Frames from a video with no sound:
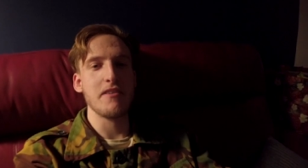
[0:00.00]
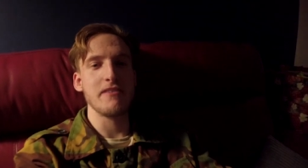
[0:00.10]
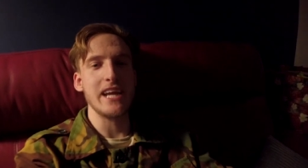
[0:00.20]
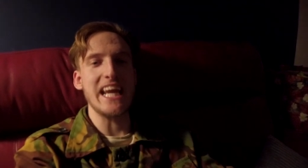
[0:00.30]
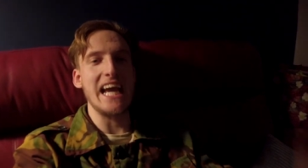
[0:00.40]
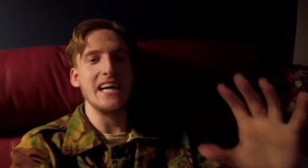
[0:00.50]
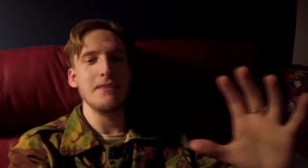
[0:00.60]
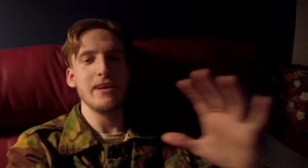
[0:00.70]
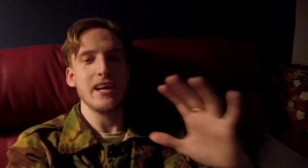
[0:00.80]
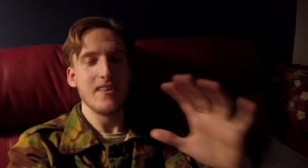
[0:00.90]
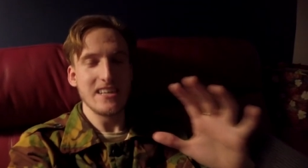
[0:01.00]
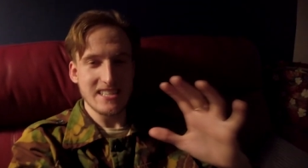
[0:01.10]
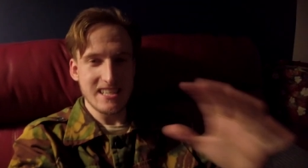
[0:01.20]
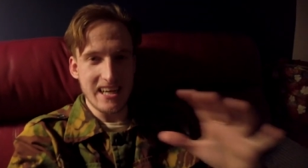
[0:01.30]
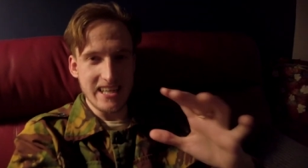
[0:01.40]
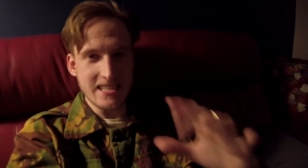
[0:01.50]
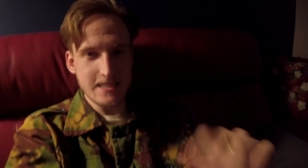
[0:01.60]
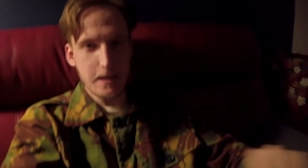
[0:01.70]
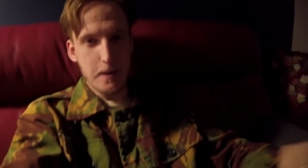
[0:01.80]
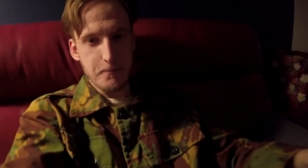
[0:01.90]
very gamey kind of
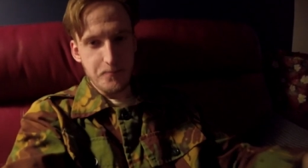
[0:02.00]
taste.